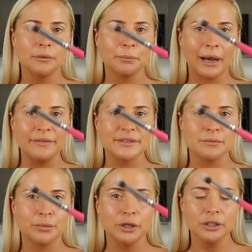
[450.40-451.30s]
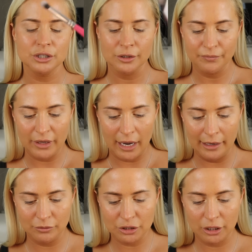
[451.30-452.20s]
blending brush. And
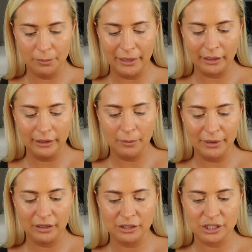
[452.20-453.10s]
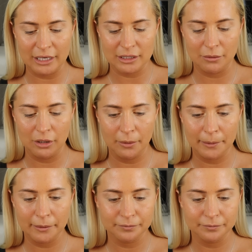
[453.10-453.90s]
I'm just going to pick a little bit of the shadow up.